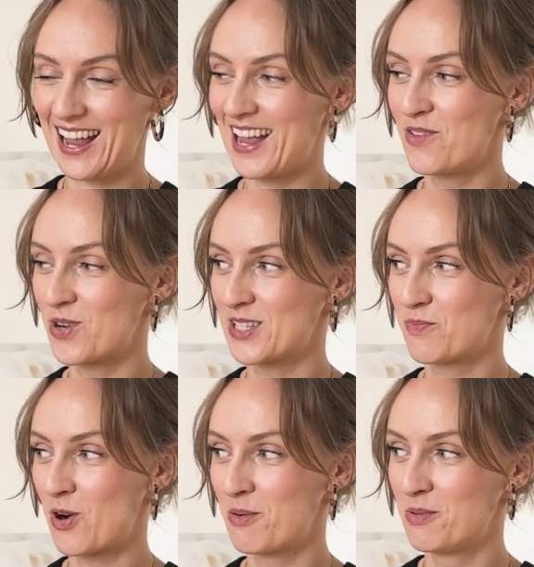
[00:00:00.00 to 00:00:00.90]
It was
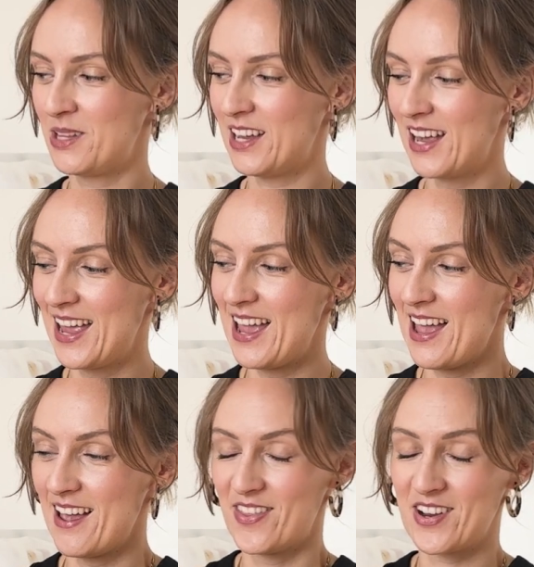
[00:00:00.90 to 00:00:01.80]
probably
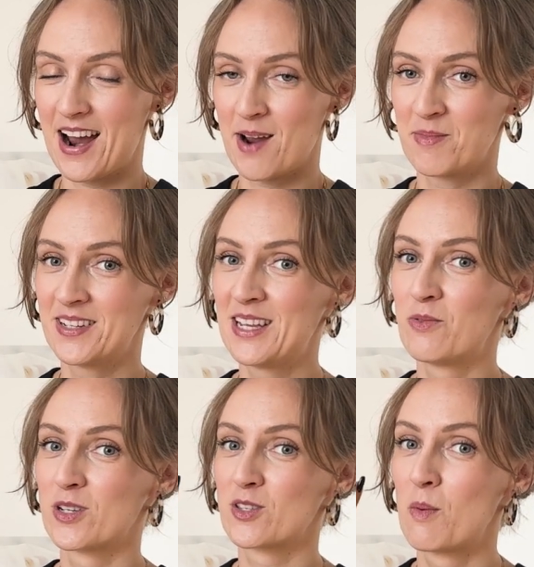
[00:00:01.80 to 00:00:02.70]
the garment he
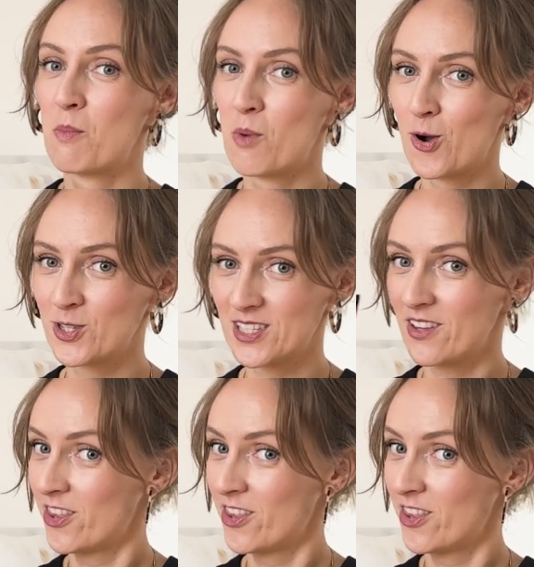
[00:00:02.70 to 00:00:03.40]
was most